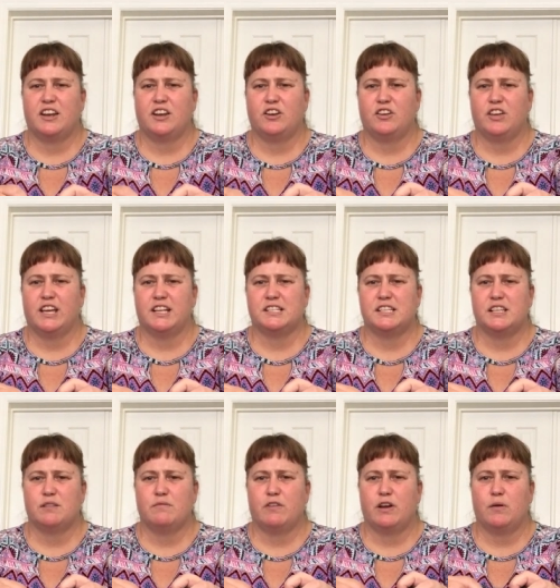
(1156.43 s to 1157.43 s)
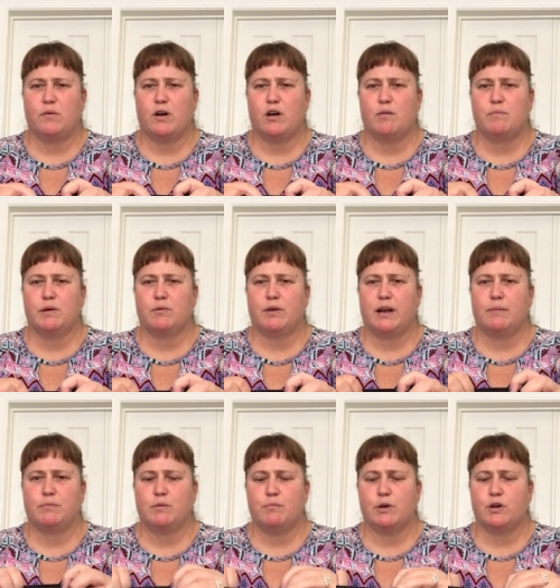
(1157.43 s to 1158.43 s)
I know you can't see them very well, but right
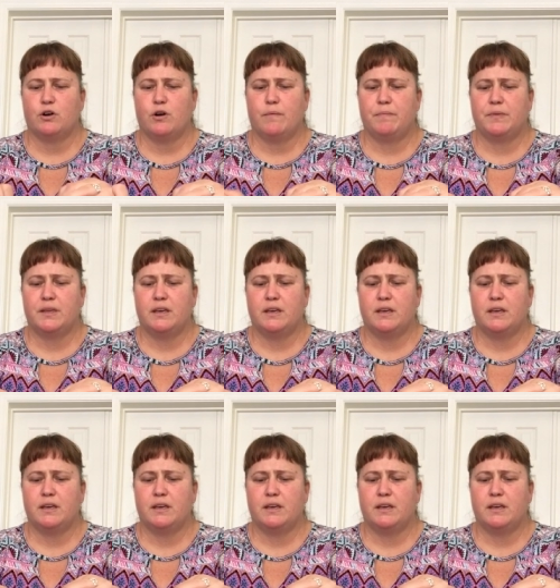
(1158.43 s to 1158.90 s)
up the middle.